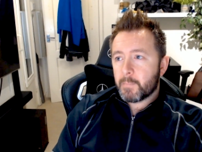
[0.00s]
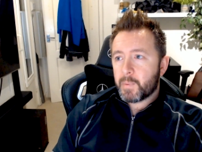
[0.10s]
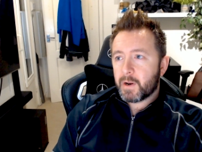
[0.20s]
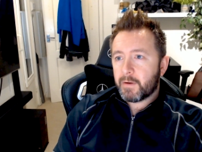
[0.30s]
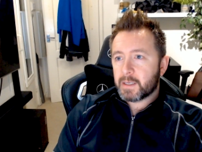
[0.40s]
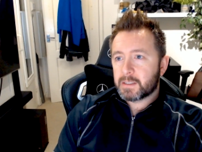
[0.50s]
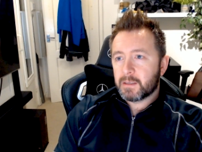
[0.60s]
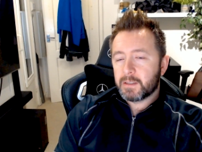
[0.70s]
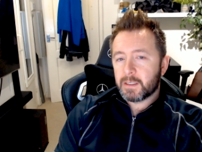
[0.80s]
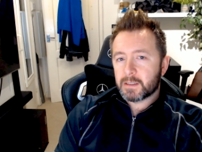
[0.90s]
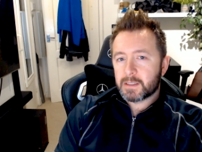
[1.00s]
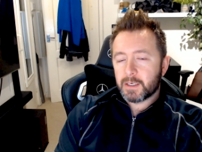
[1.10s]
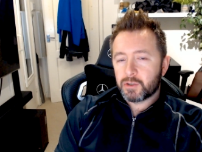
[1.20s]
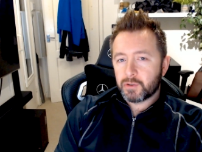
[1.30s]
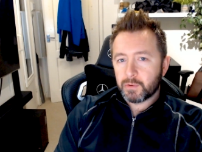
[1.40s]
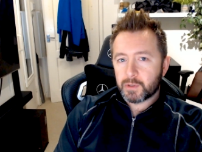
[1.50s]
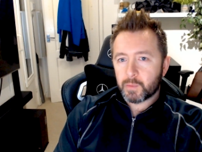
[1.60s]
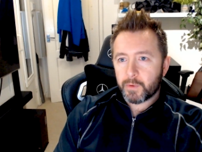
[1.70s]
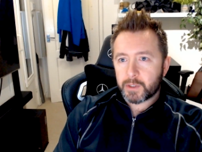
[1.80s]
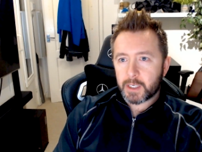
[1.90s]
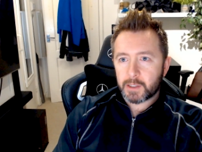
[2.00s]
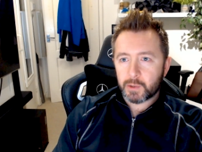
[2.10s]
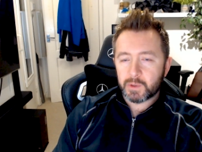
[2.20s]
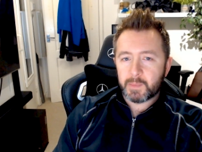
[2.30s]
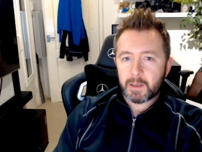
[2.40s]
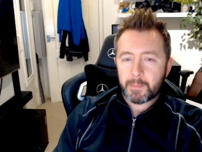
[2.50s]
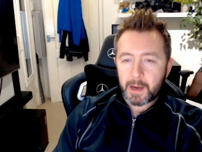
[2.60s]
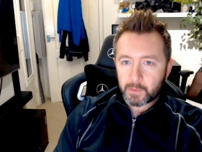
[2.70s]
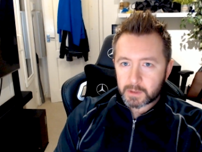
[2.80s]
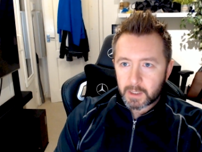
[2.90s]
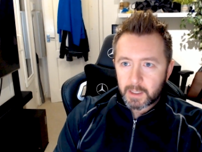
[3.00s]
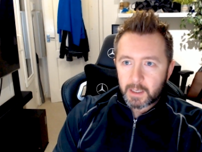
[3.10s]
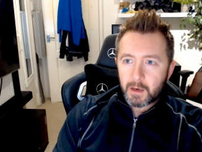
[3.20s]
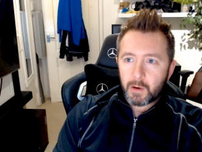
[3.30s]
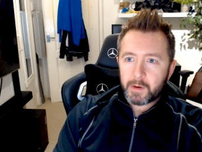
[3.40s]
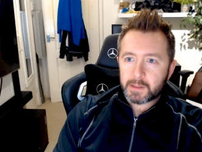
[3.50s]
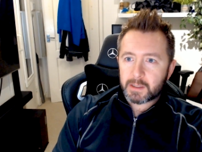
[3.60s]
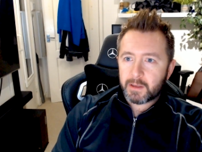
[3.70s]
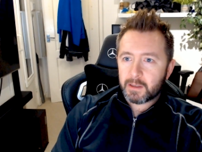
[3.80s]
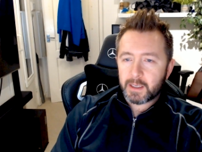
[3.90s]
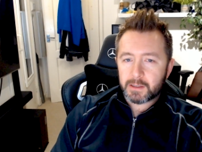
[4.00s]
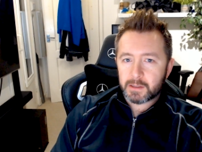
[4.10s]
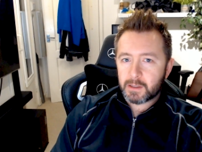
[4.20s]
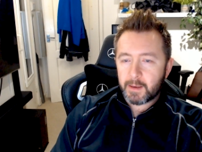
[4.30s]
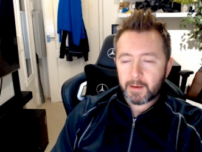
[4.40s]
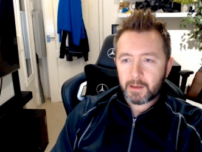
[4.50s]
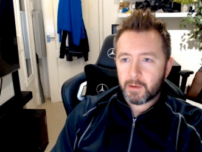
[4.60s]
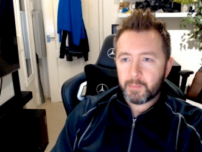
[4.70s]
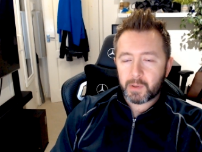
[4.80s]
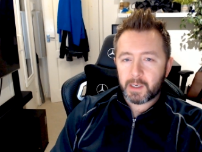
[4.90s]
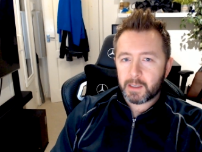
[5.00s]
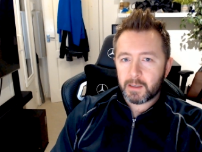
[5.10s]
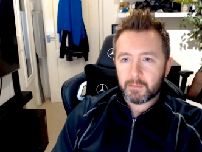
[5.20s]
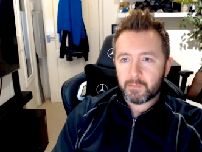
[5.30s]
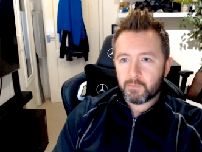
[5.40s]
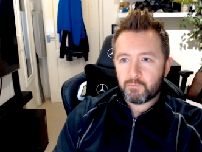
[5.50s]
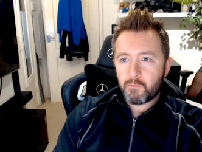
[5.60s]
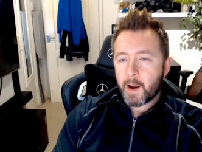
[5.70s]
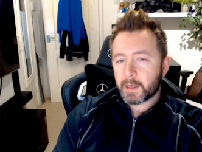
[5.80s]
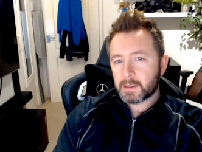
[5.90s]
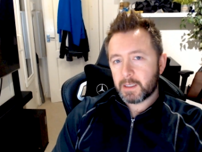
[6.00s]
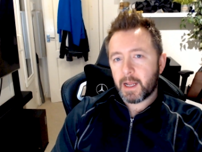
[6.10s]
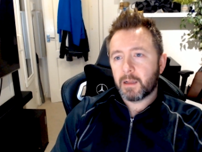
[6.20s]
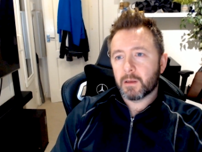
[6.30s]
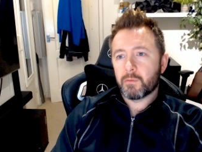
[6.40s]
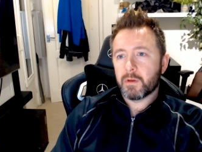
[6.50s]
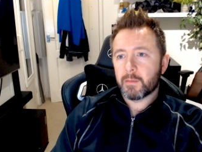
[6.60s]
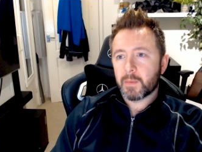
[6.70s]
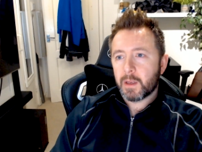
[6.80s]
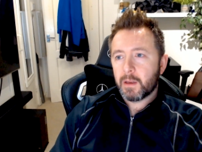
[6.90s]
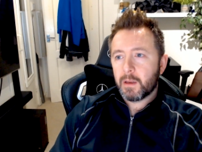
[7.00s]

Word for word: But I still need to stay true to what the channel's always been about, or else I think that just completely wrecks the algorithm